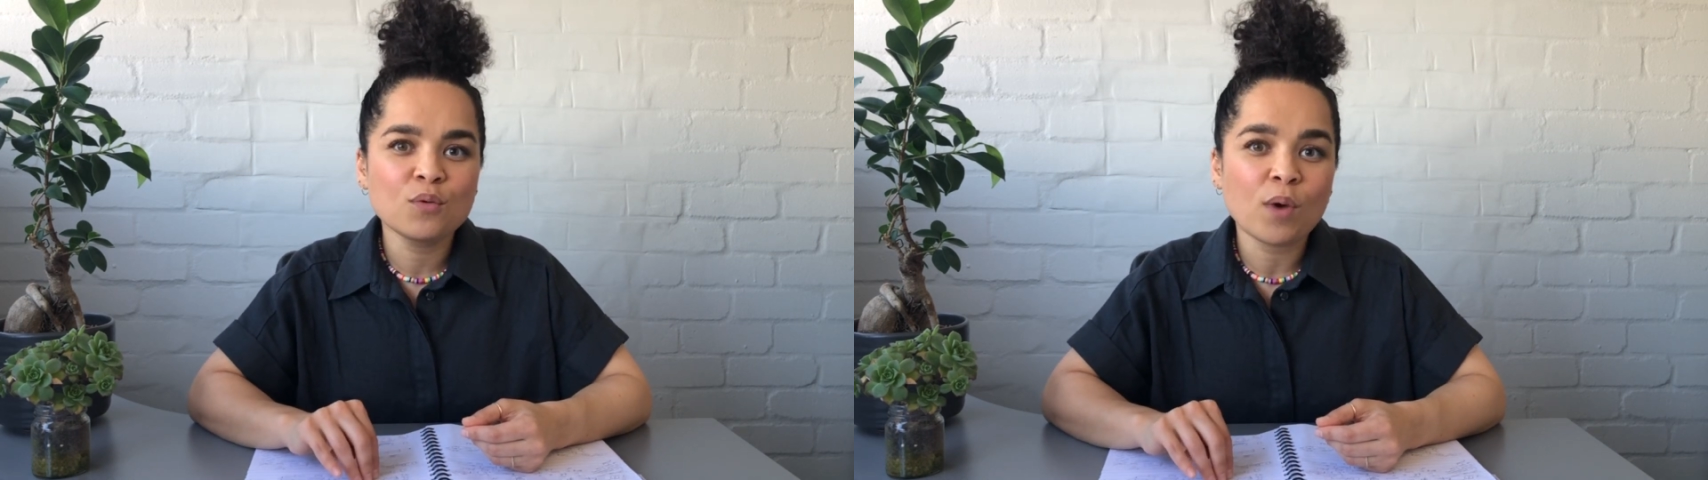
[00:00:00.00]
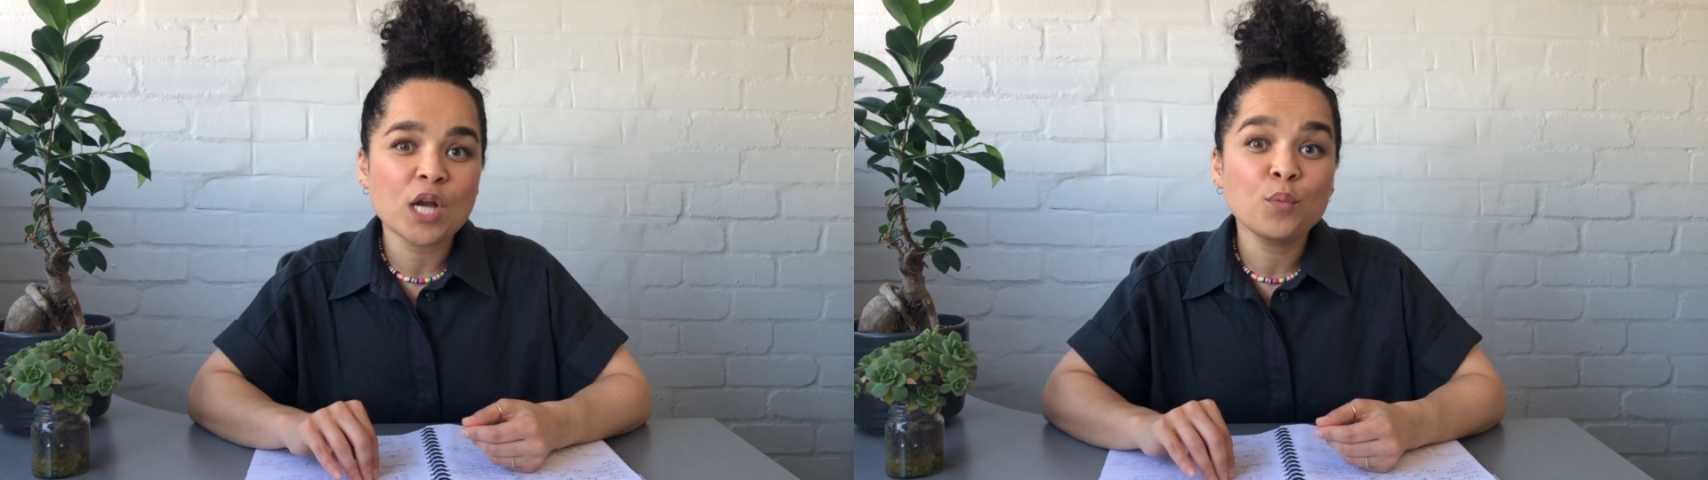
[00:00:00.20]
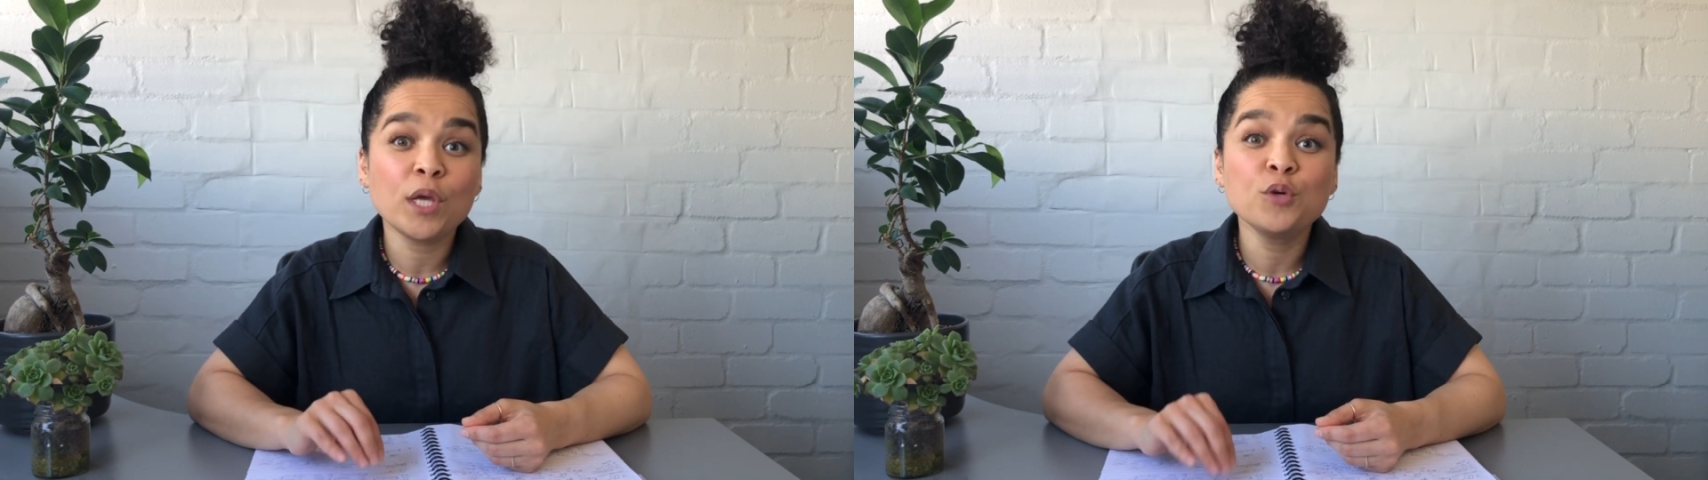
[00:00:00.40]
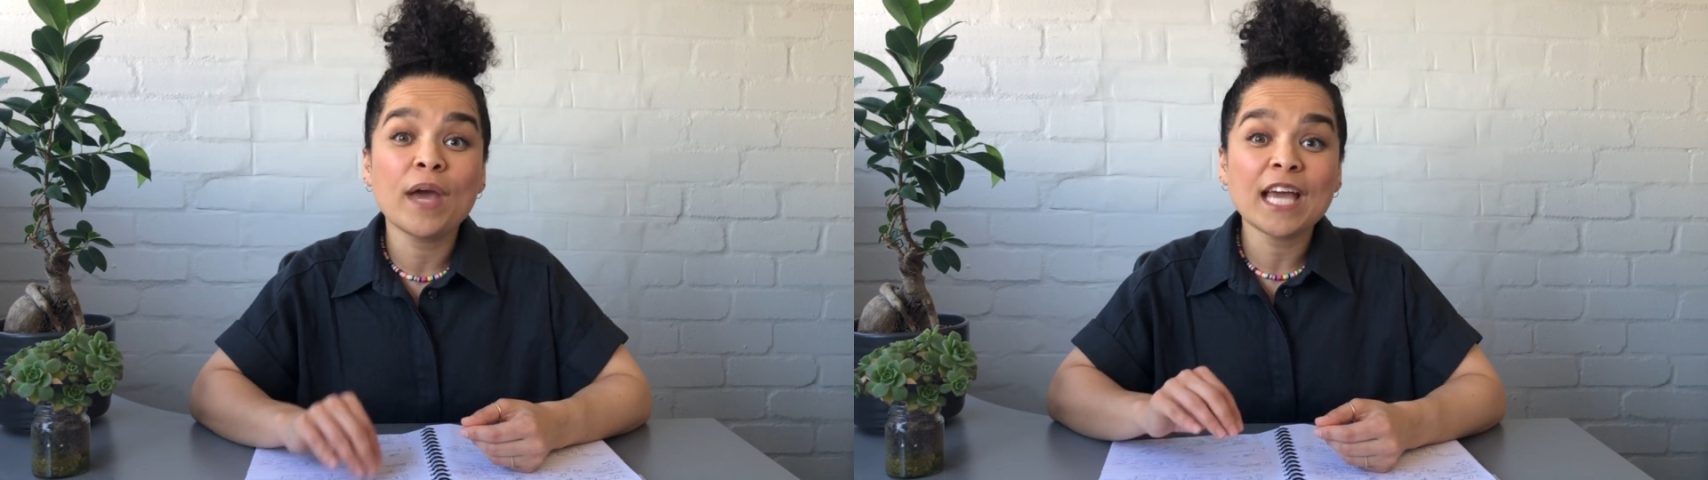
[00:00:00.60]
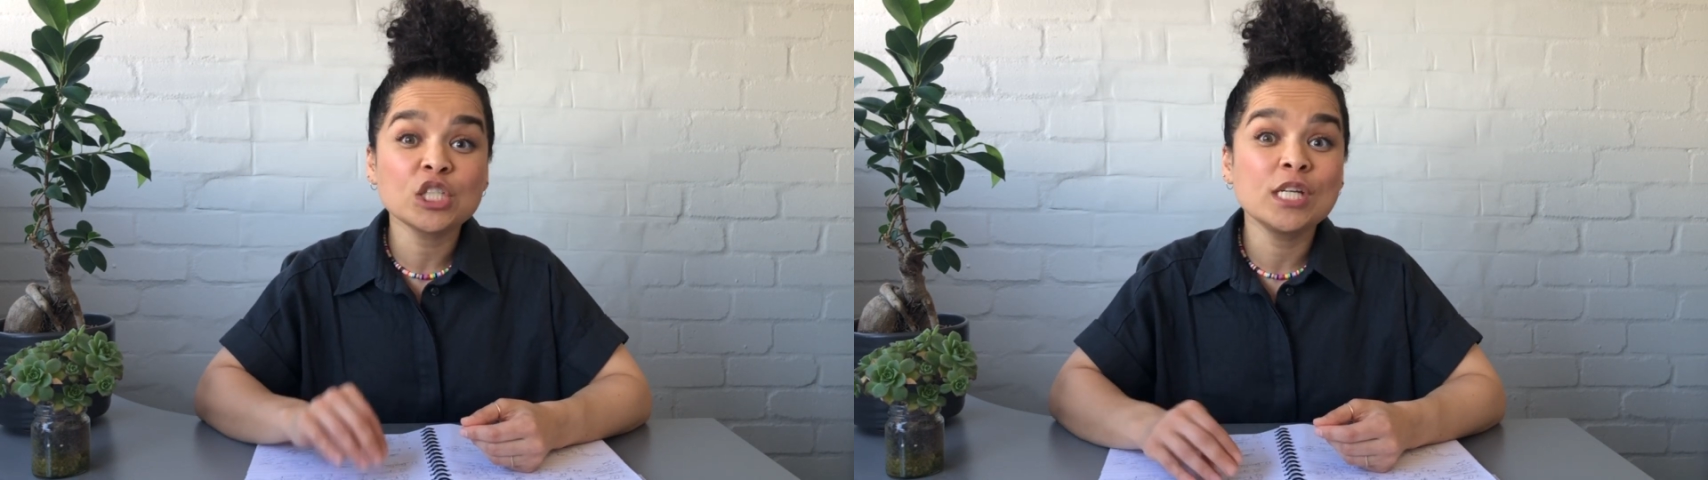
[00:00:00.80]
one where you
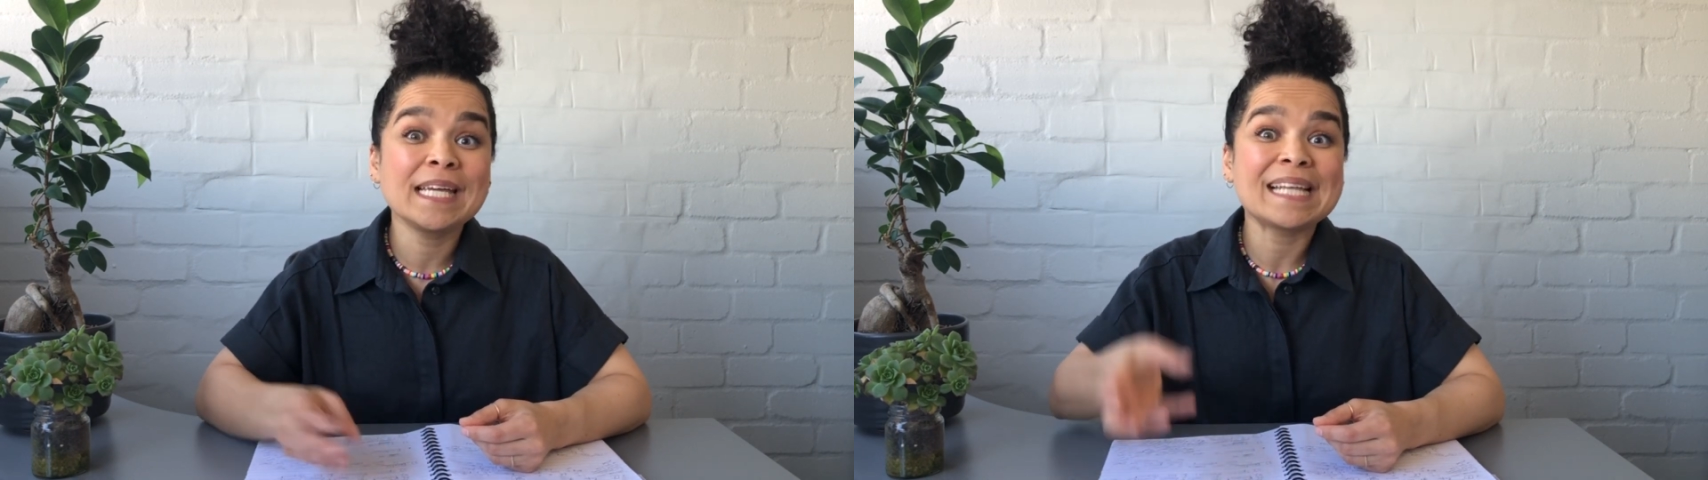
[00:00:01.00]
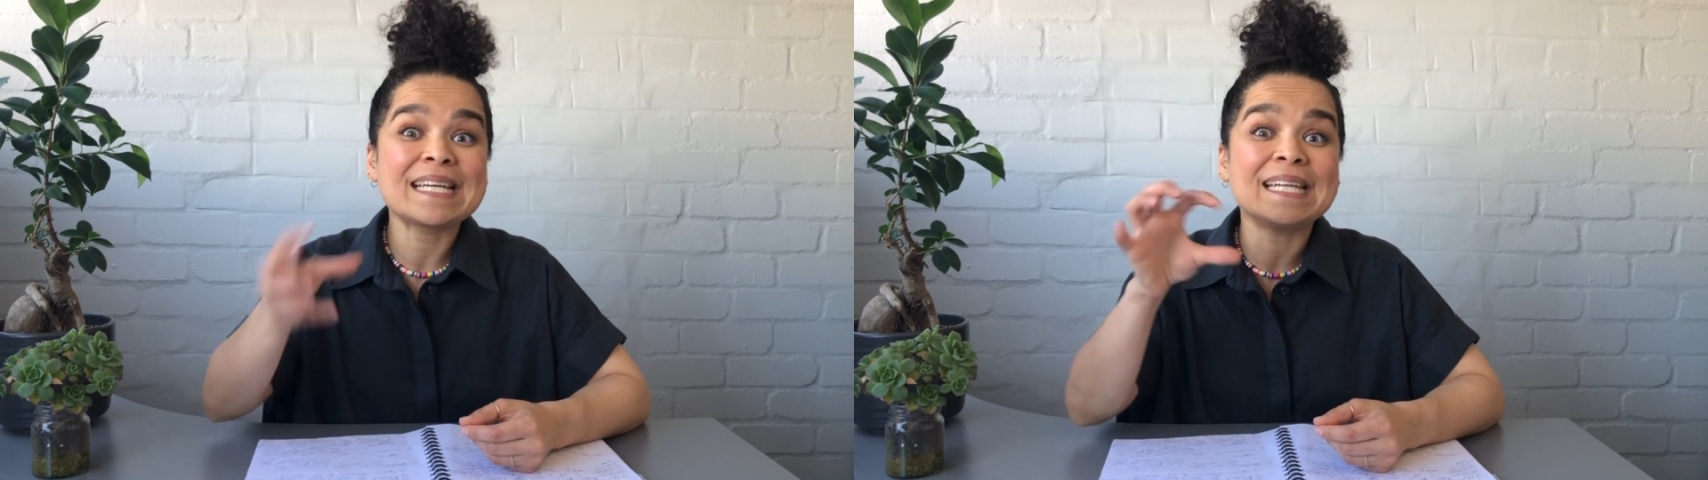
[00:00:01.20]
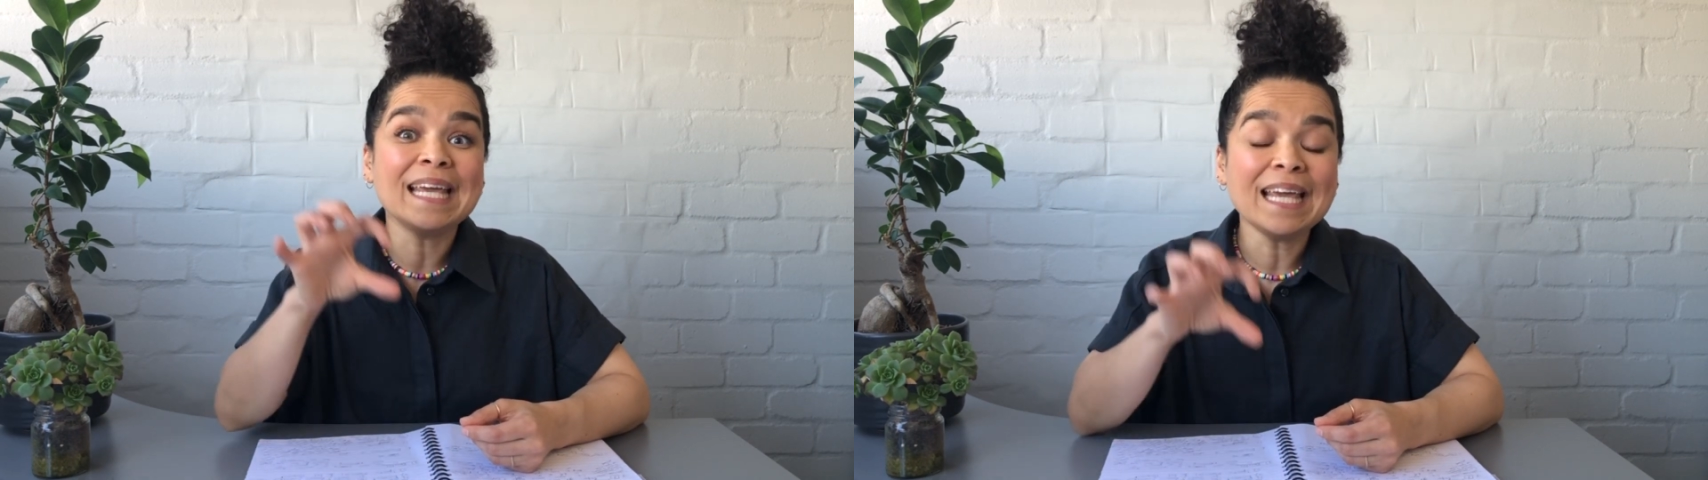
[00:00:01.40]
actually get an